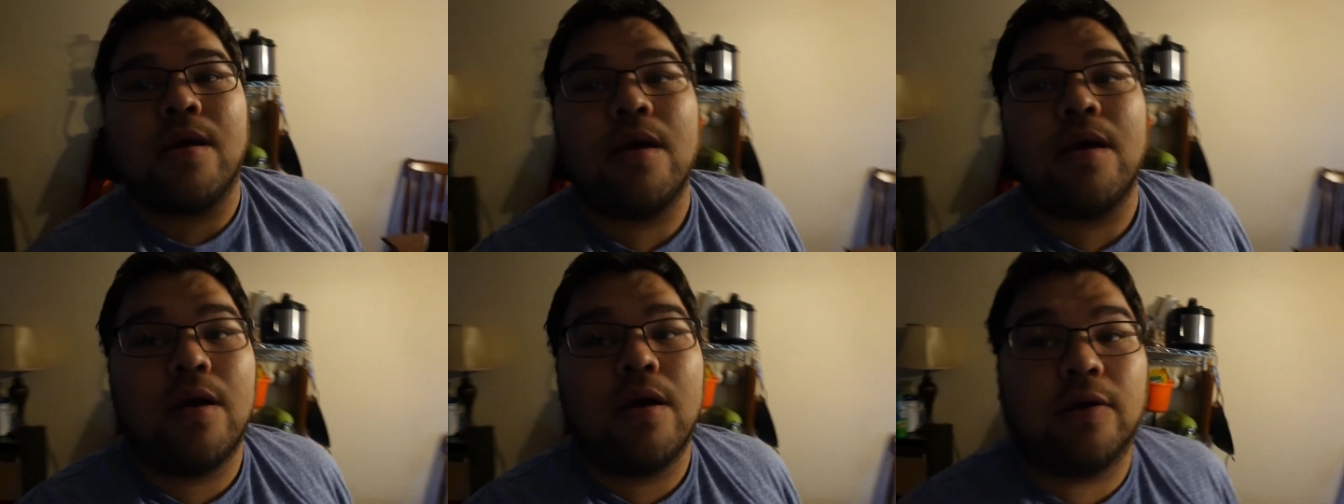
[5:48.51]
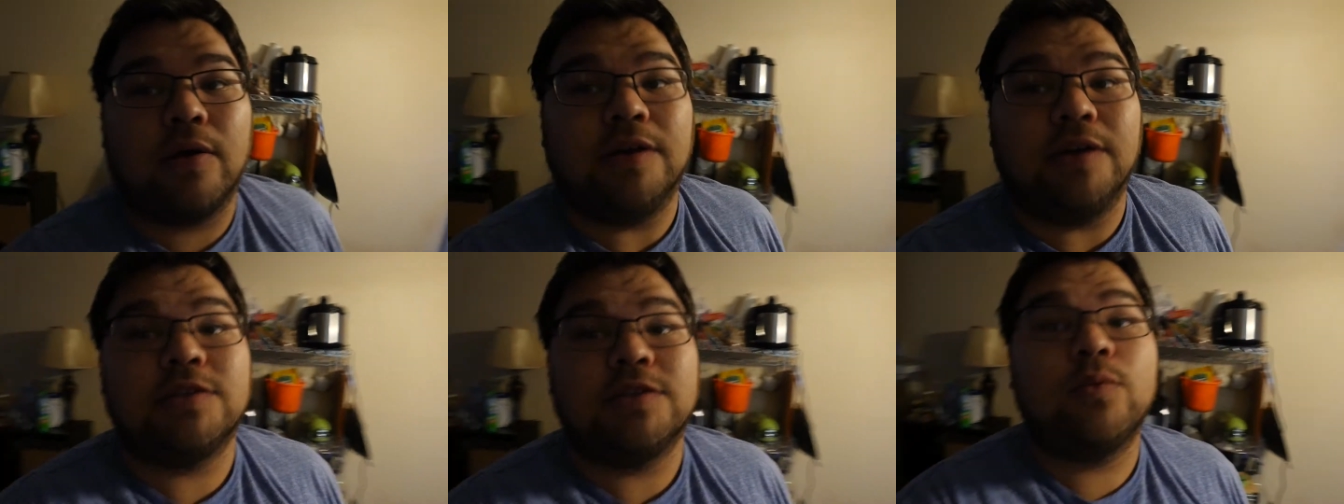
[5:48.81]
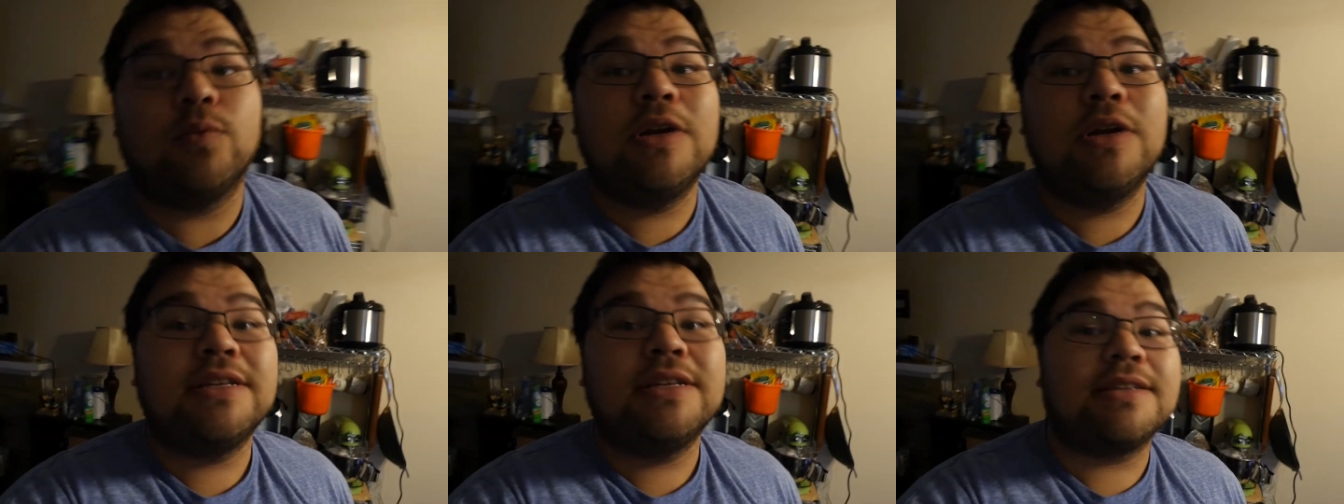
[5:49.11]
Okay, so
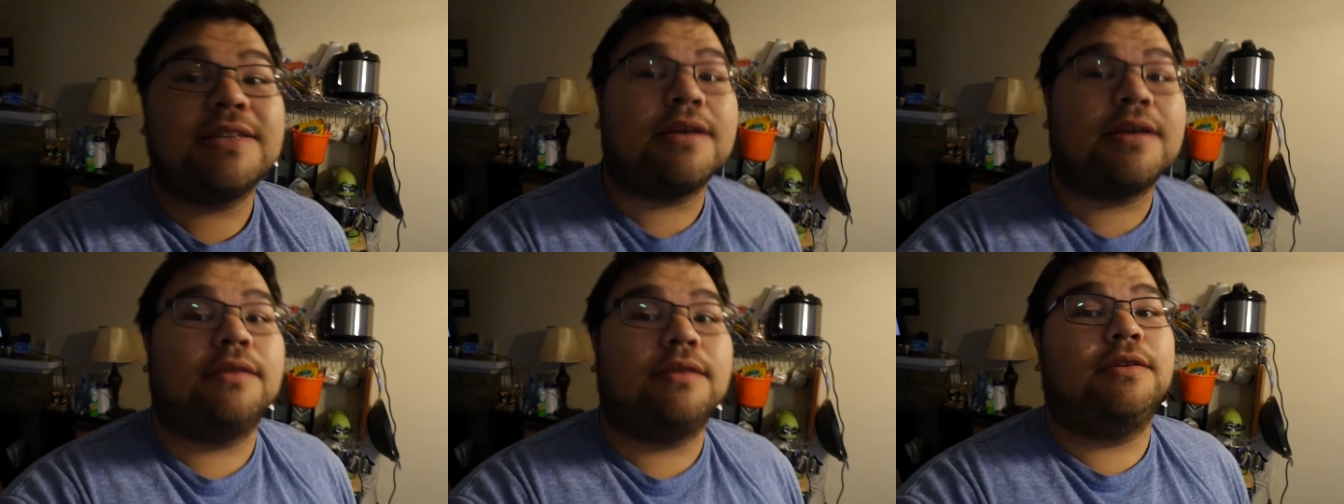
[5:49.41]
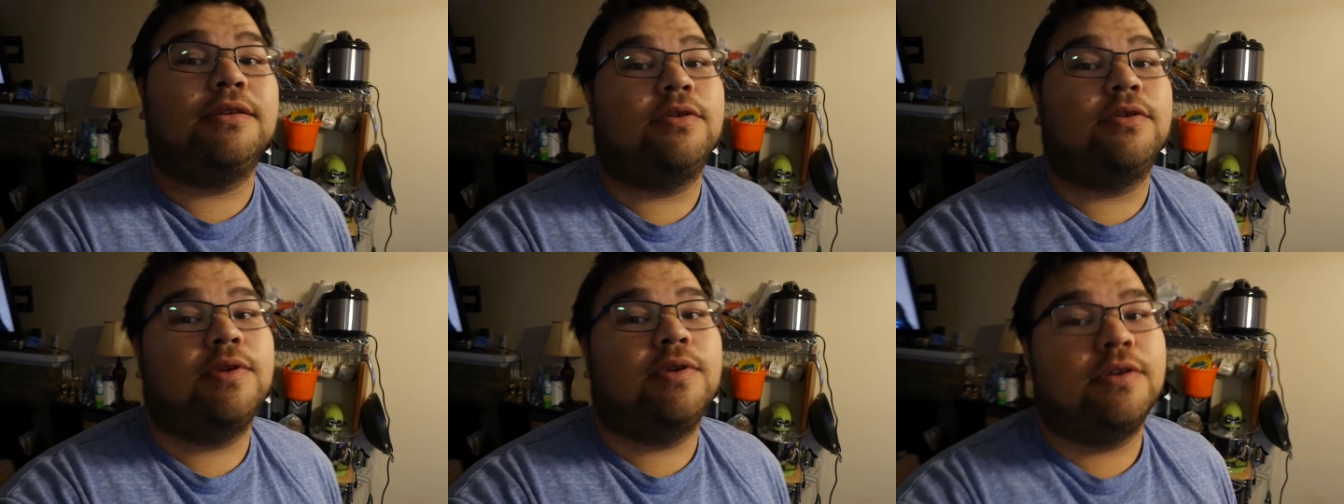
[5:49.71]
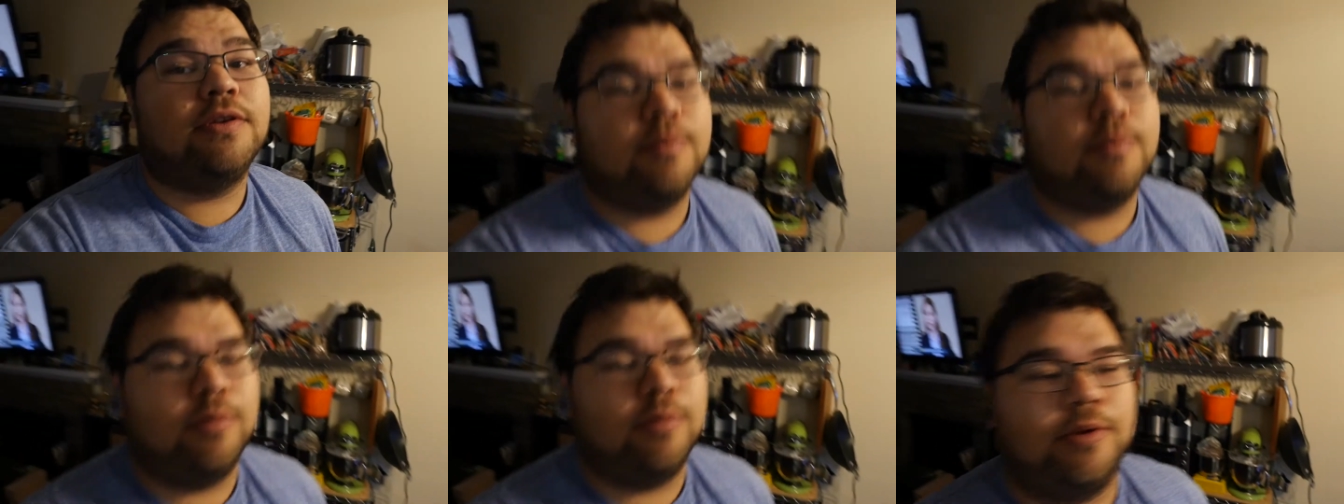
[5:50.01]
what exactly do you need
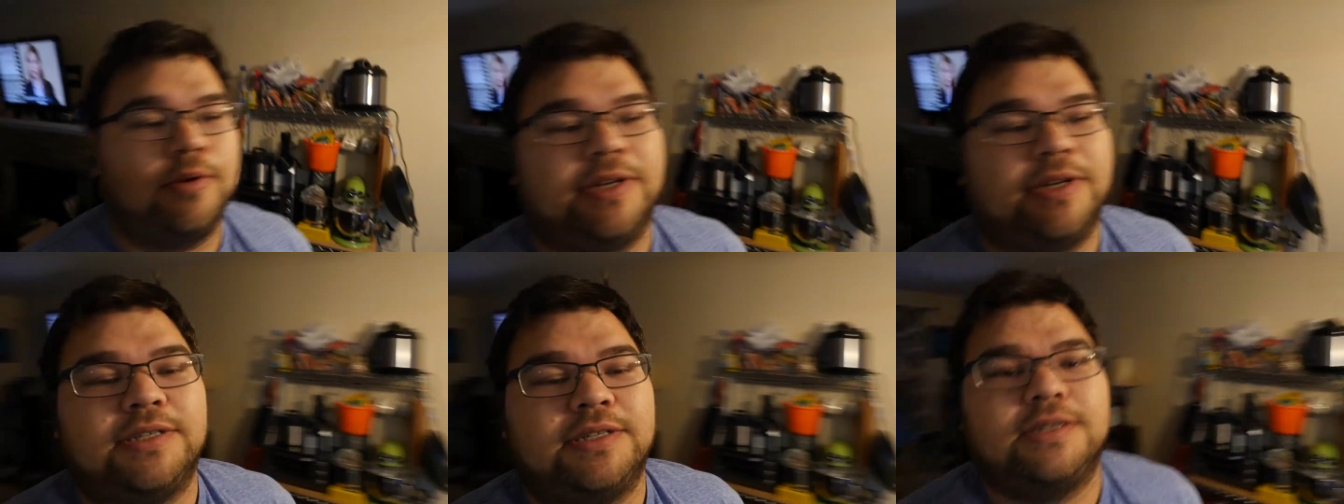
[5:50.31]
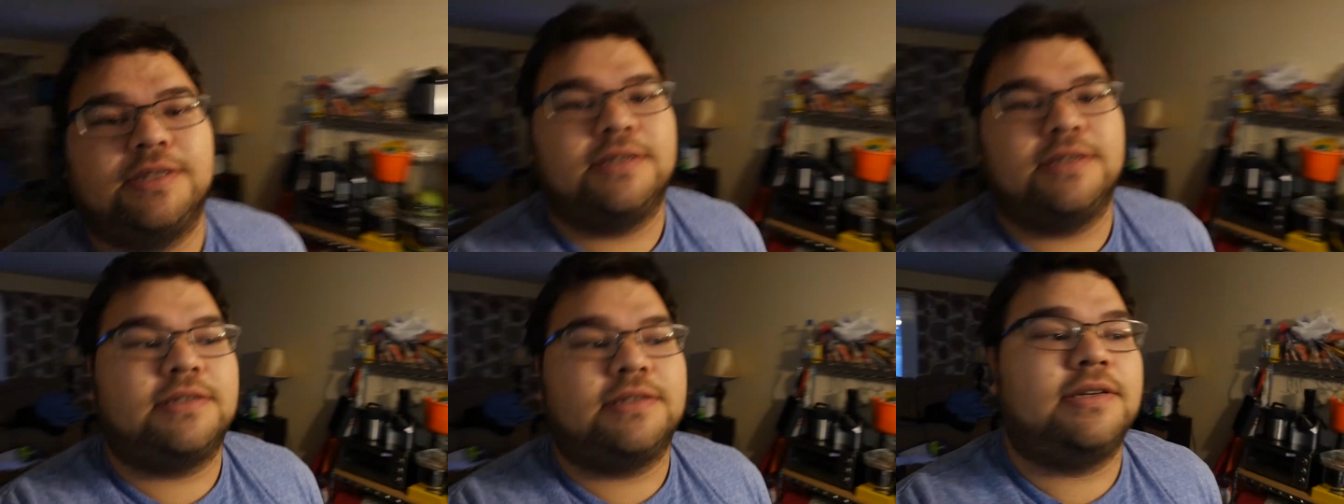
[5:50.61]
to bring to this